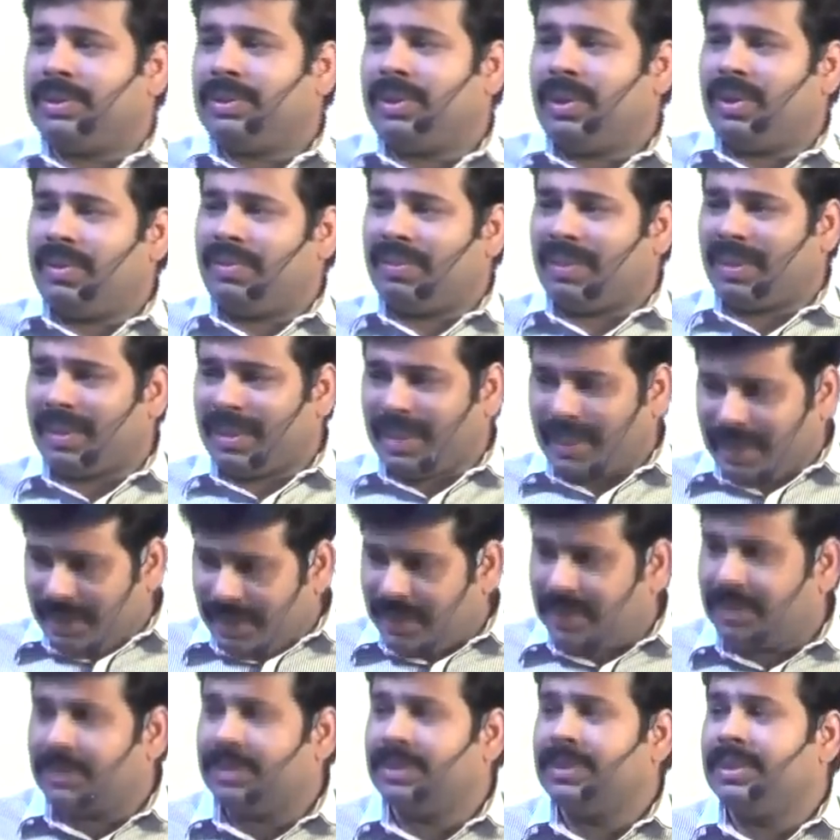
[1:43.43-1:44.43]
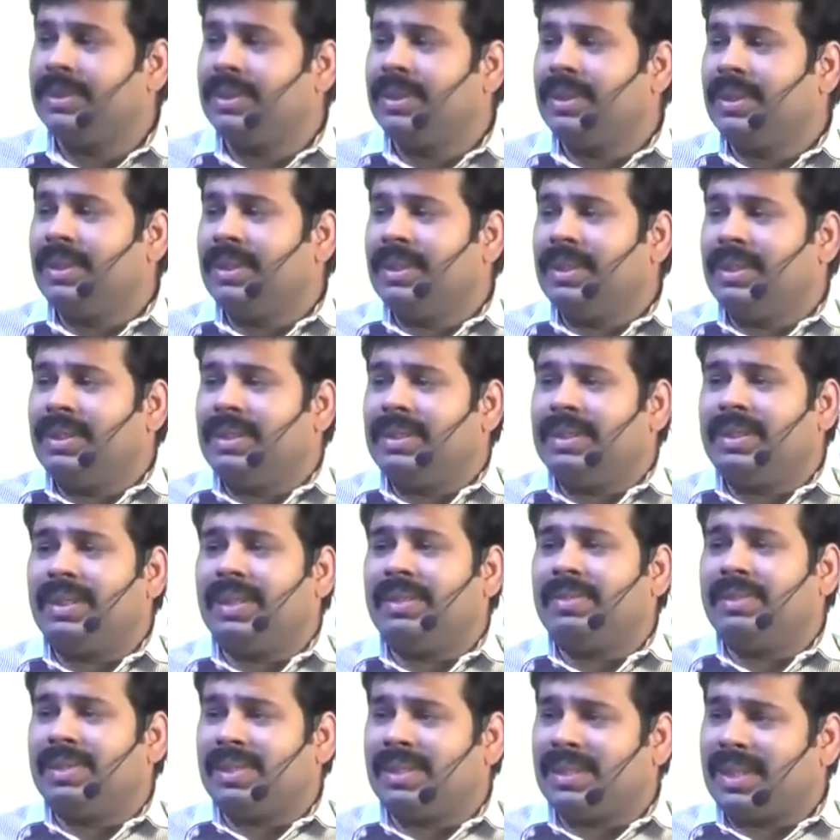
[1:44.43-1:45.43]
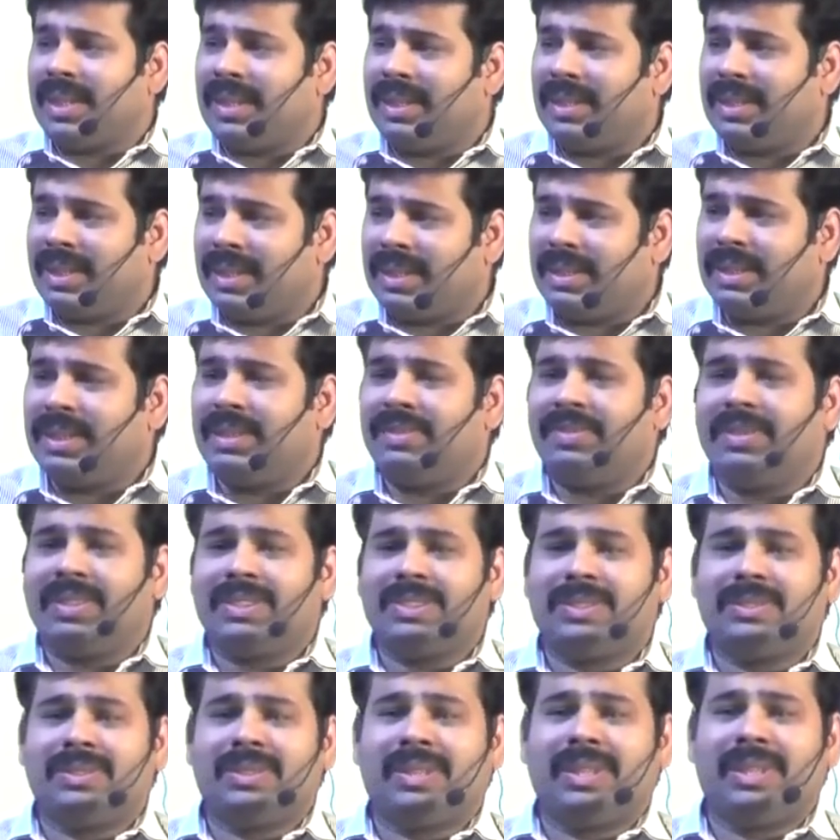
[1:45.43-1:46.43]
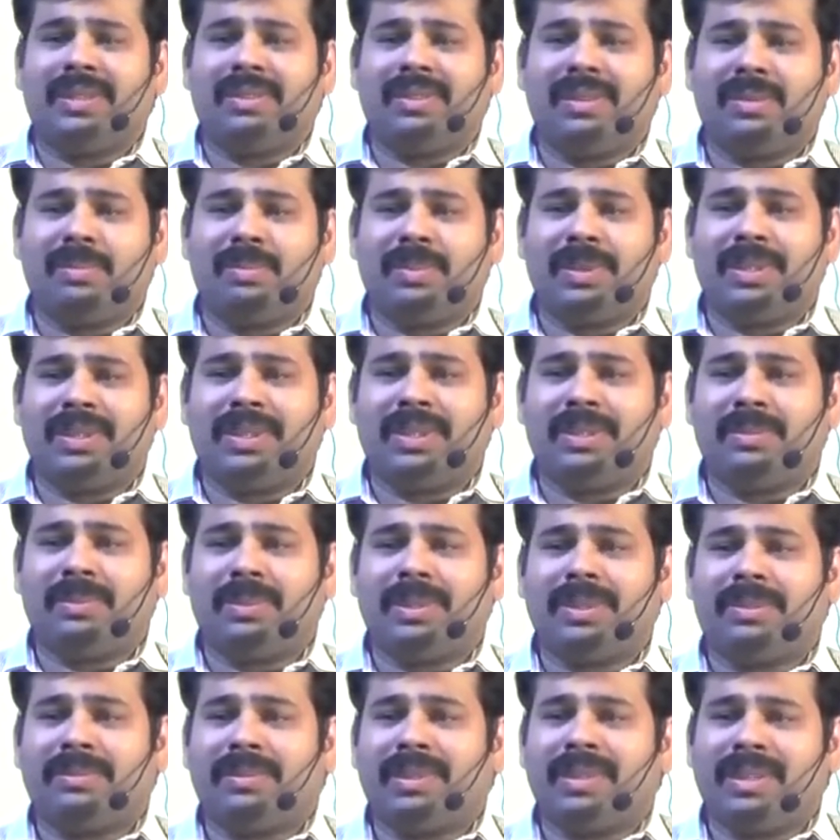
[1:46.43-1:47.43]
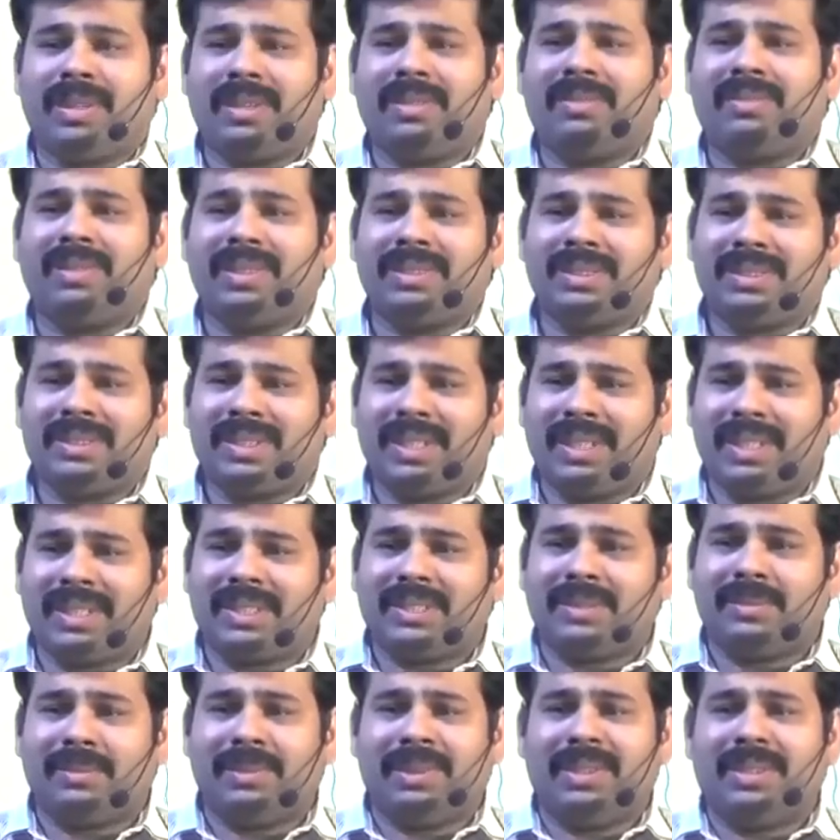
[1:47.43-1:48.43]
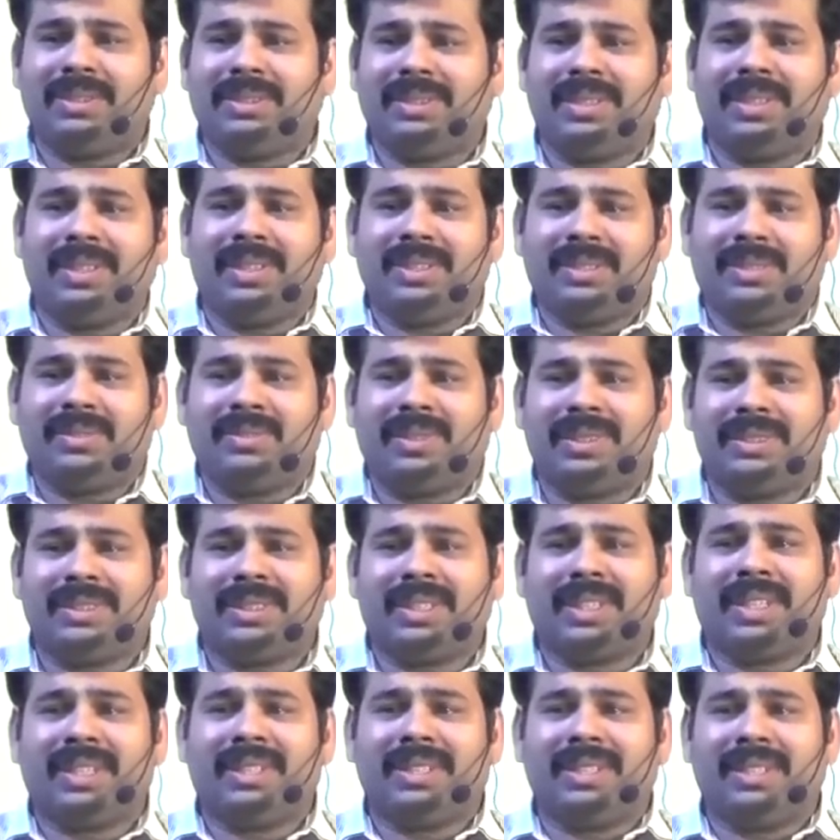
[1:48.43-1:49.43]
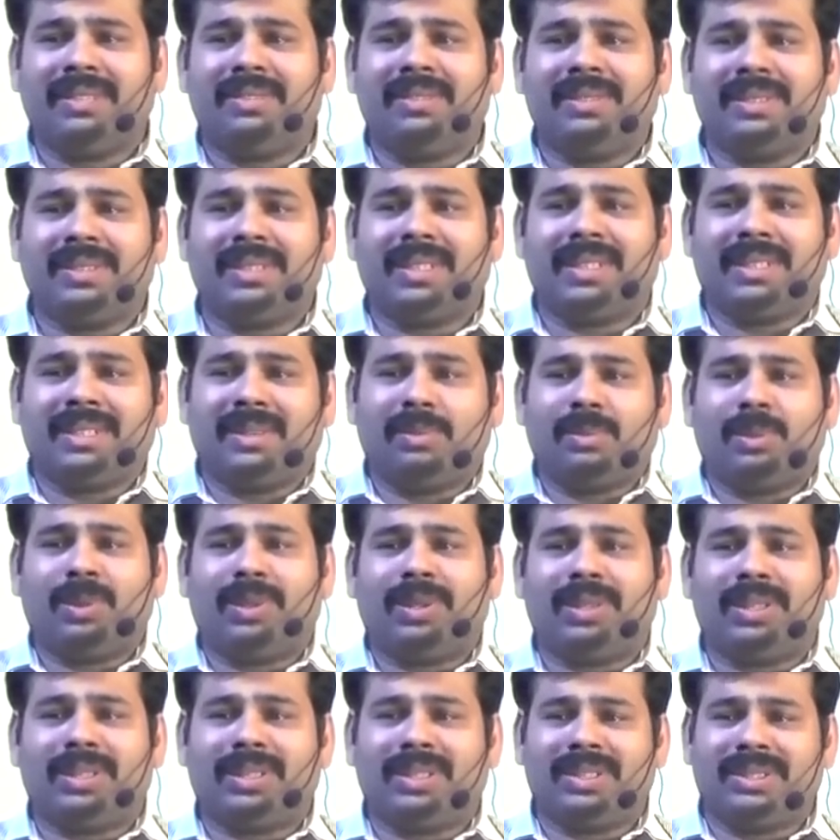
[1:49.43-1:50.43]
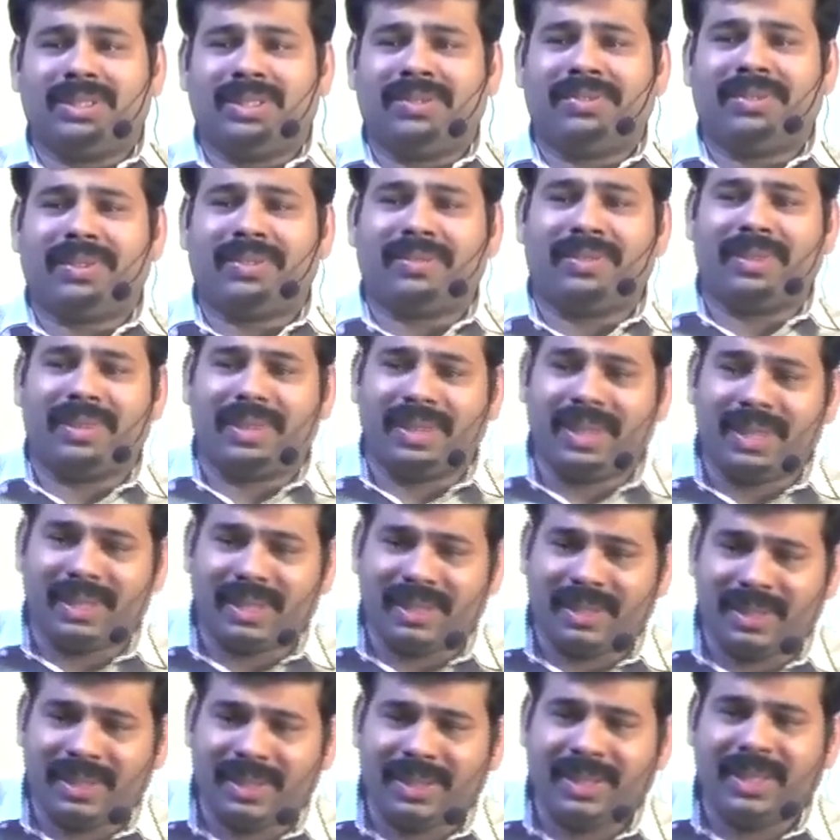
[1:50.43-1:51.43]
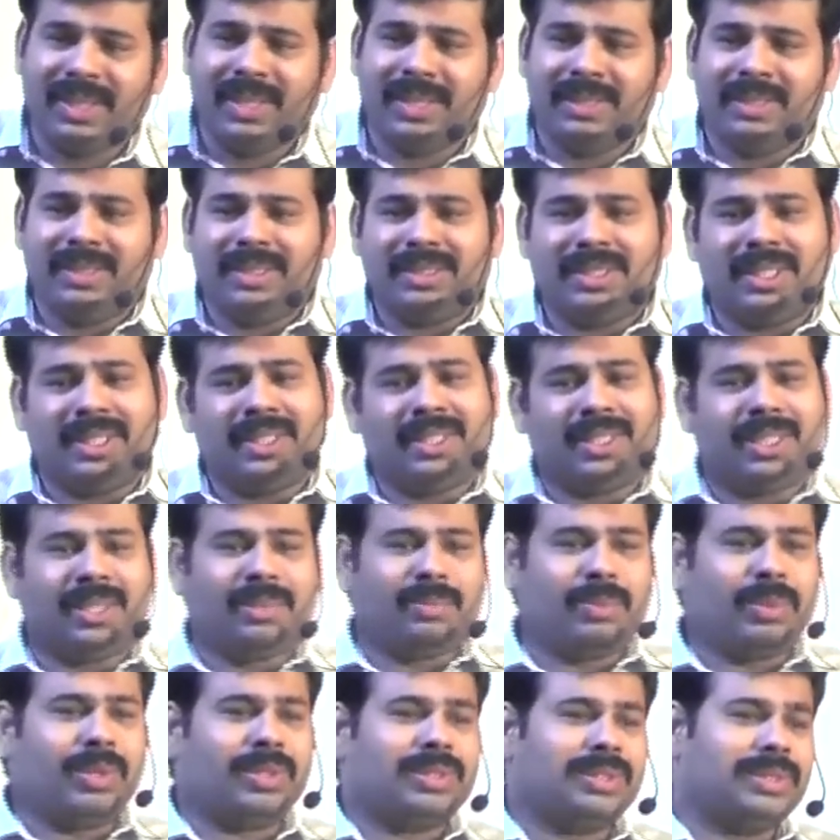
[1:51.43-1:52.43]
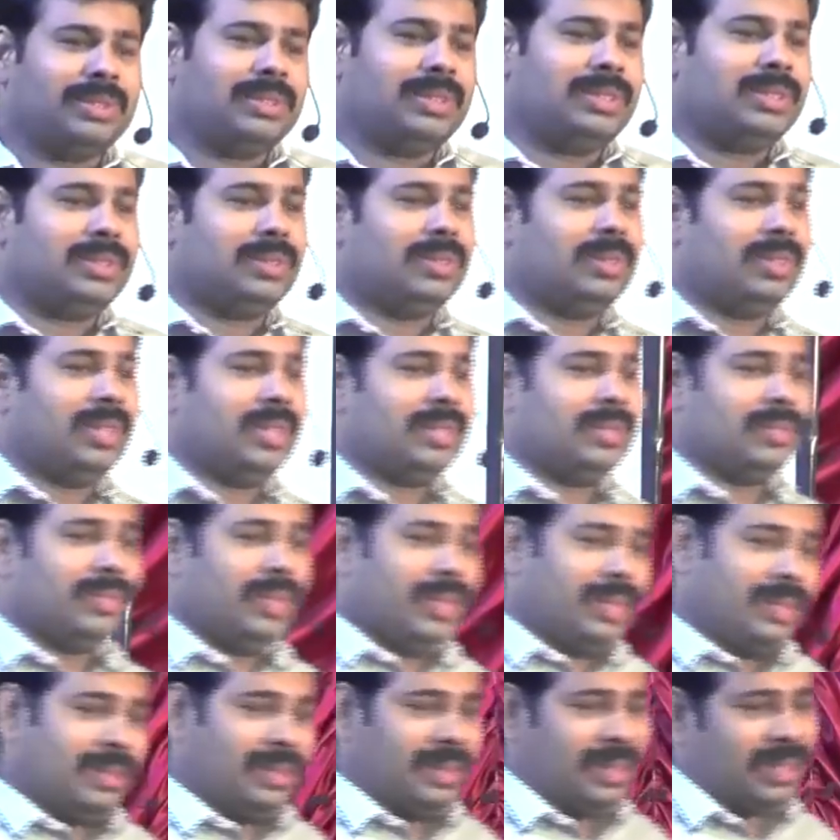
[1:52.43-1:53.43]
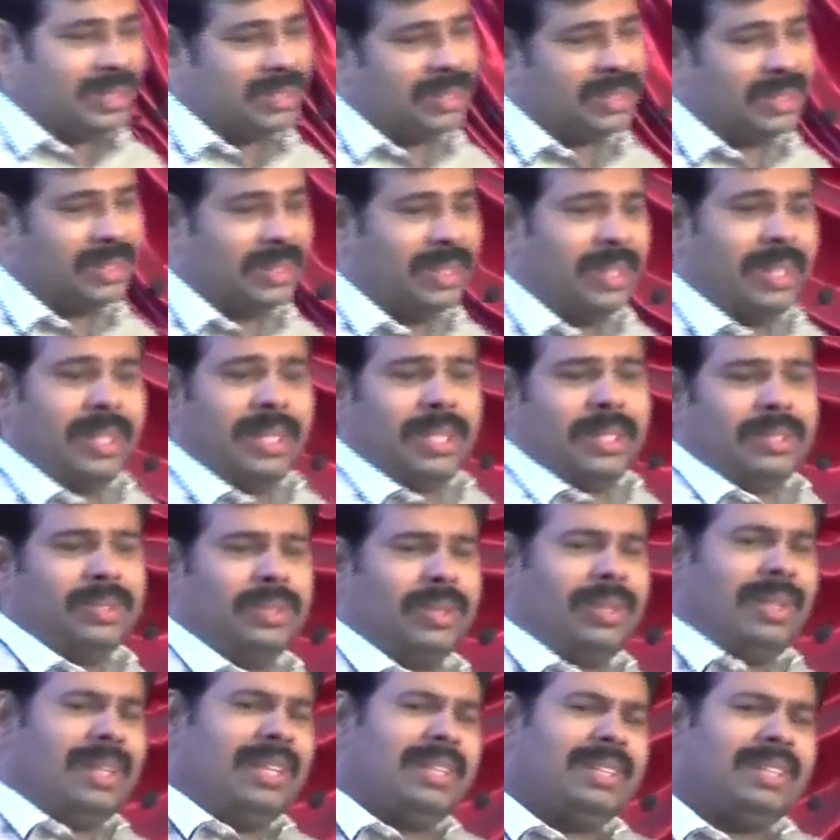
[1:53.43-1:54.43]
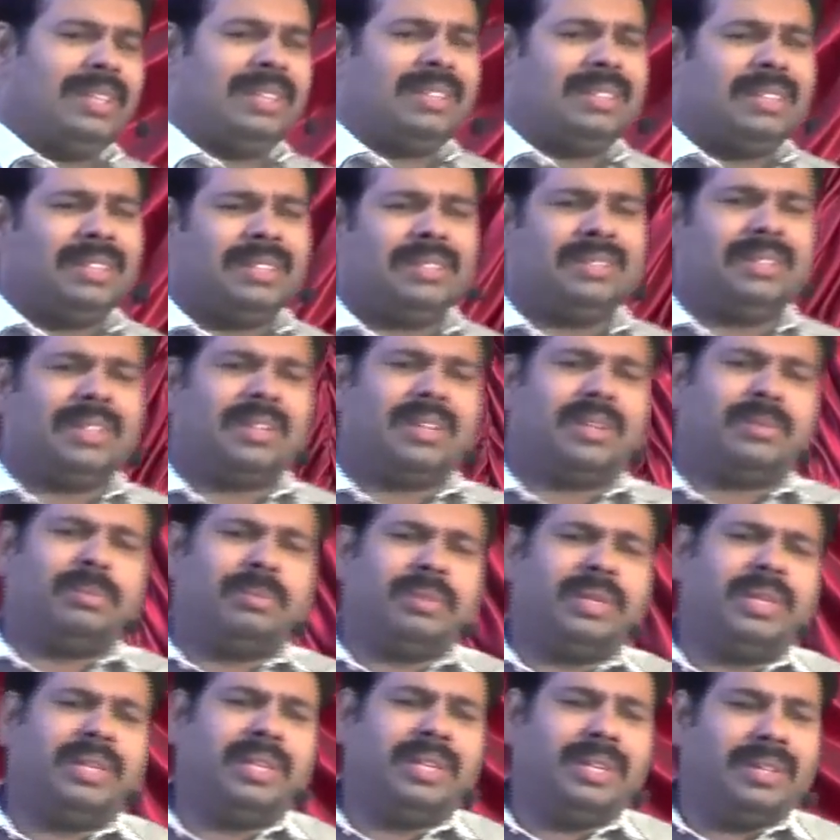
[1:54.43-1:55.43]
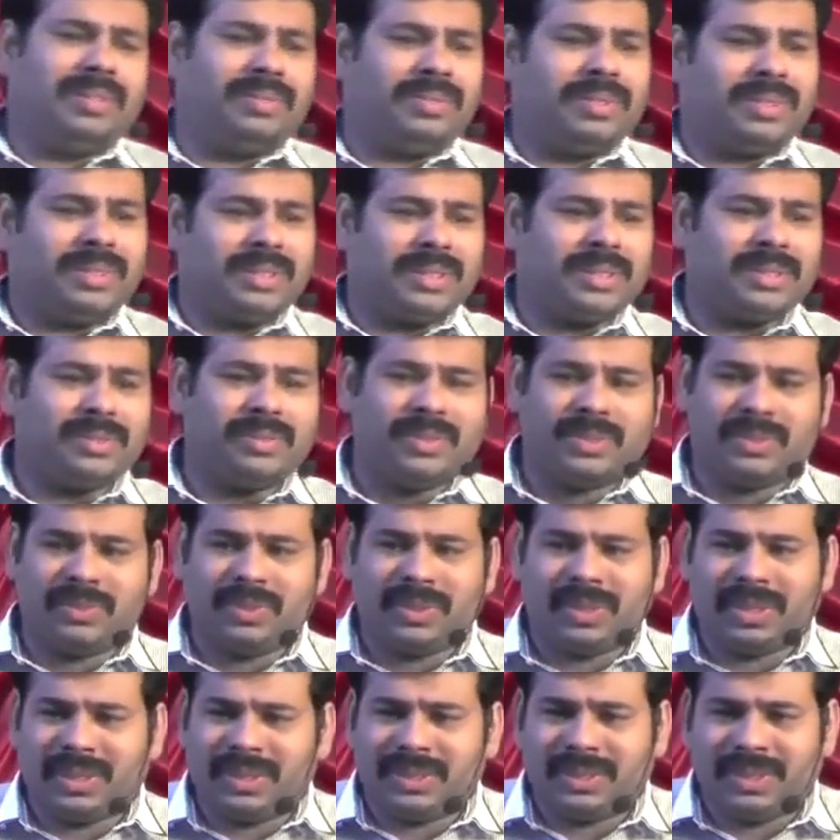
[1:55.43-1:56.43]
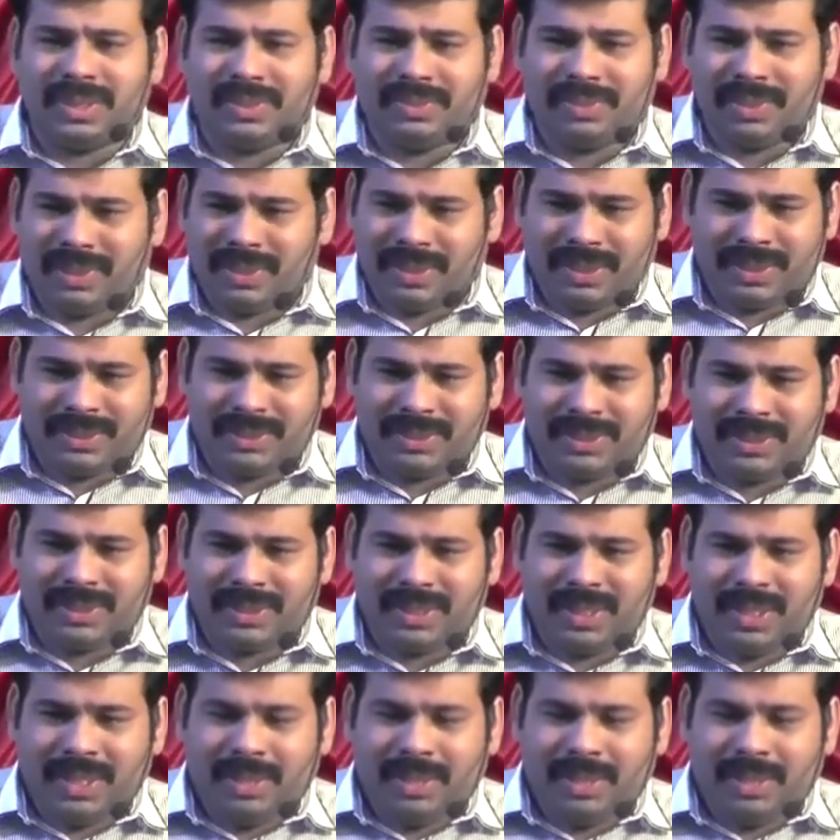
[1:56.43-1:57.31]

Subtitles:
After that, they will send that defects to the development department, and once the next build is released, once again they will check the product is defect free or not. This entire process is known as what? Testing. So like that, there are many definitions which we can say for testing.